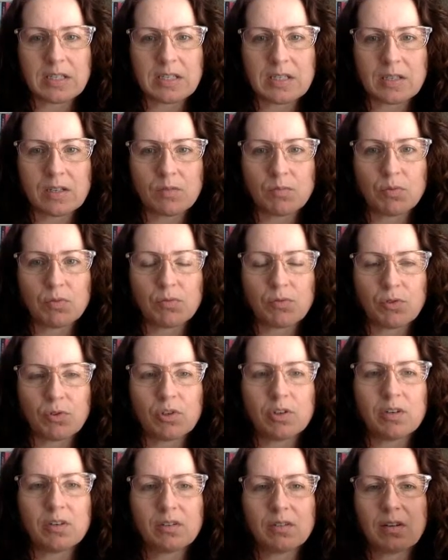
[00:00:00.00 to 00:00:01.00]
existed
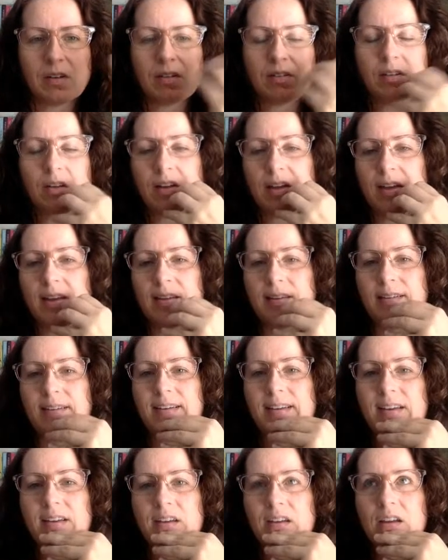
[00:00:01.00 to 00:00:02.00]
before. And
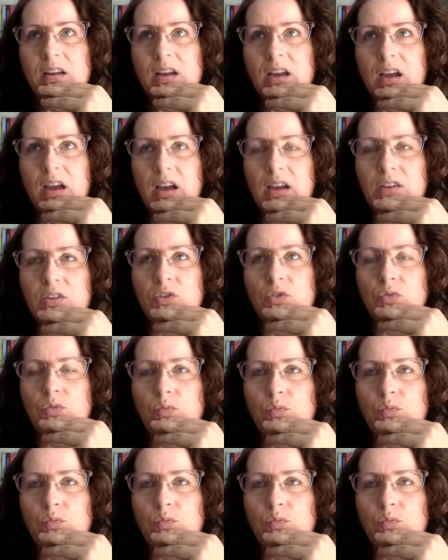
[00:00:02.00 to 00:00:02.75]
you